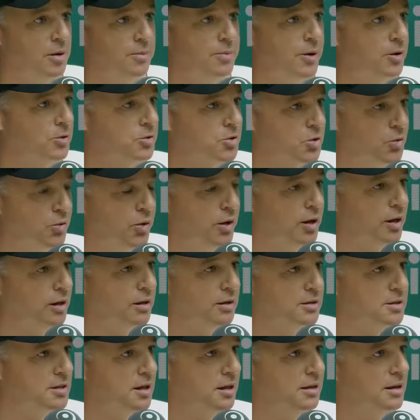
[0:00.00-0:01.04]
He bowls
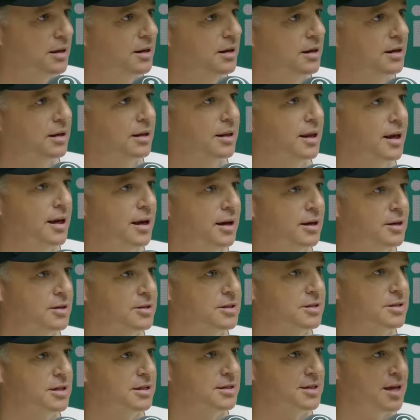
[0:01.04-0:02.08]
quick. So then it
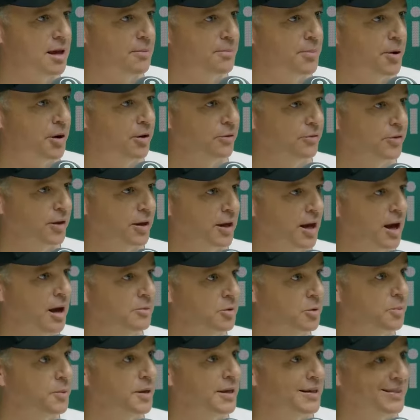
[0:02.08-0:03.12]
allows the tempo of the
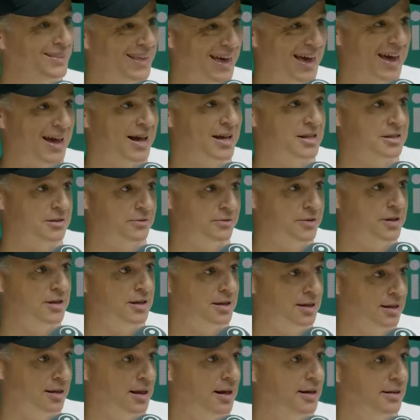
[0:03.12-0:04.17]
game to be in the hands of
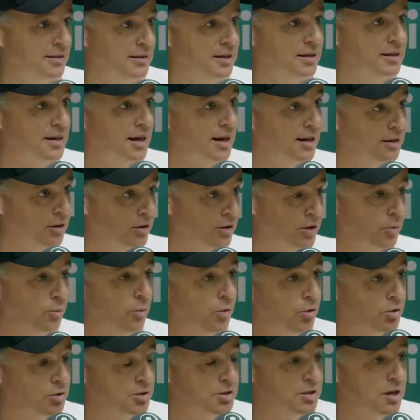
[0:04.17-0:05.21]
India late in the day like
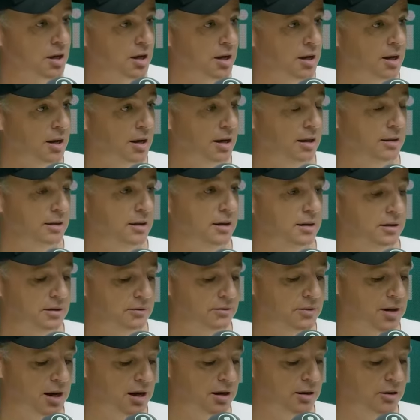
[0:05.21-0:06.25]
it was at the
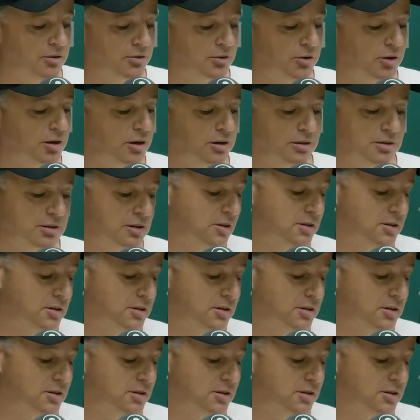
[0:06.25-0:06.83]
end of day 3.